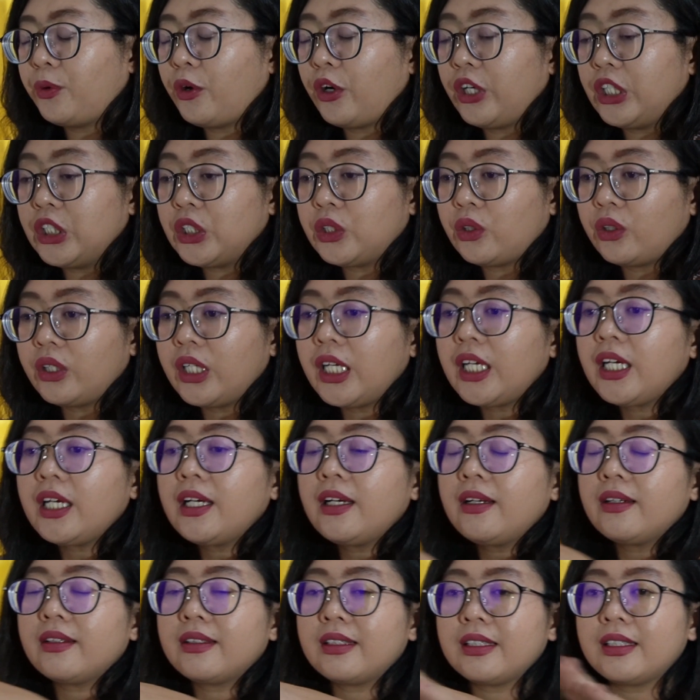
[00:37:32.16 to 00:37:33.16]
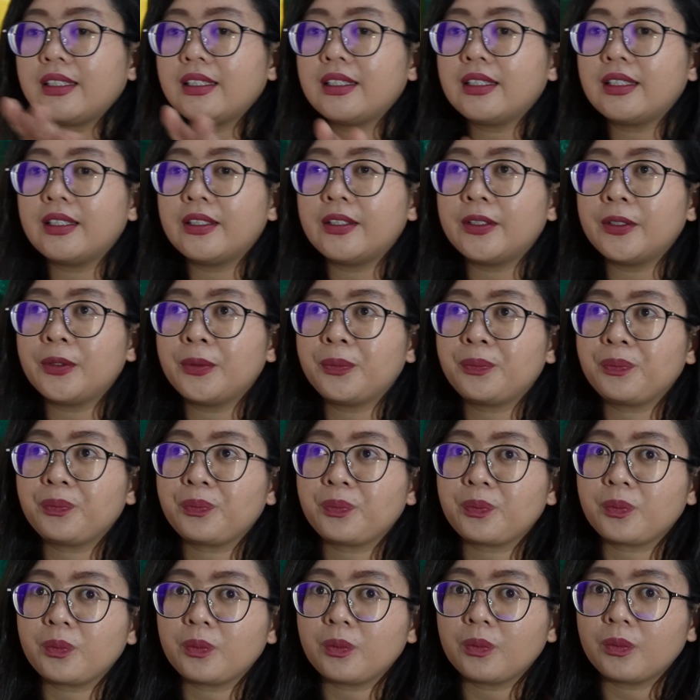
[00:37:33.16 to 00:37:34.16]
poisoning, the
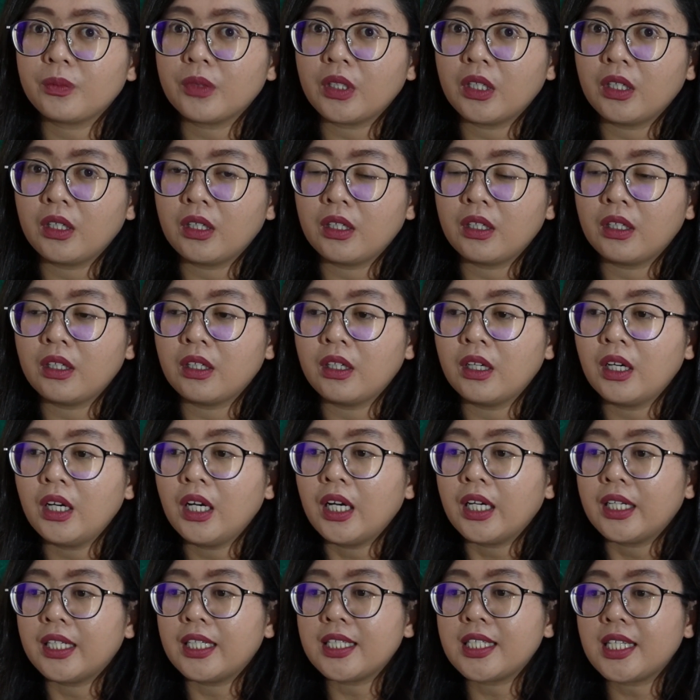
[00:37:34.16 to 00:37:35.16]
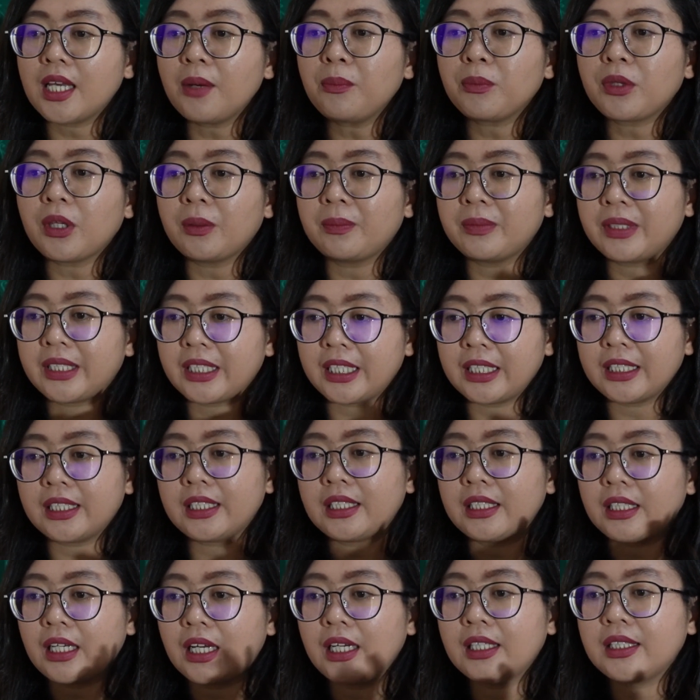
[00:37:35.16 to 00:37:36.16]
symptoms
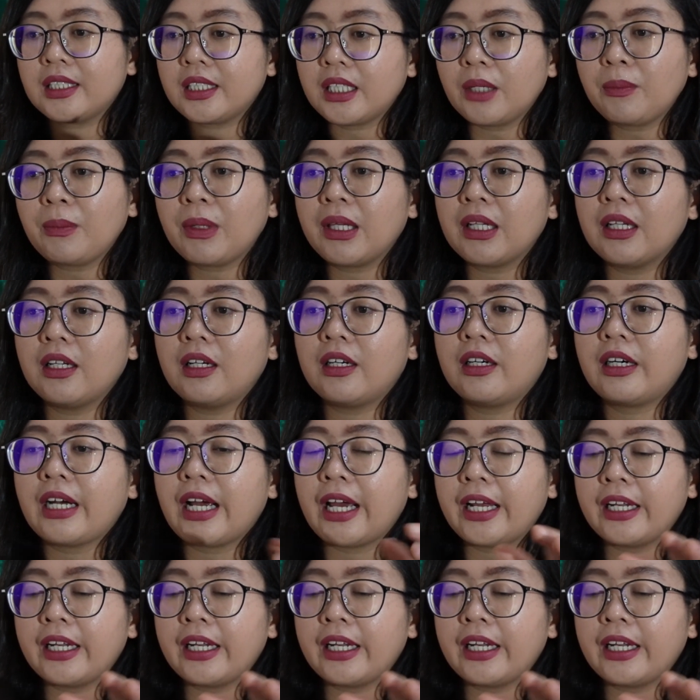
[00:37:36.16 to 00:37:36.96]
is similar,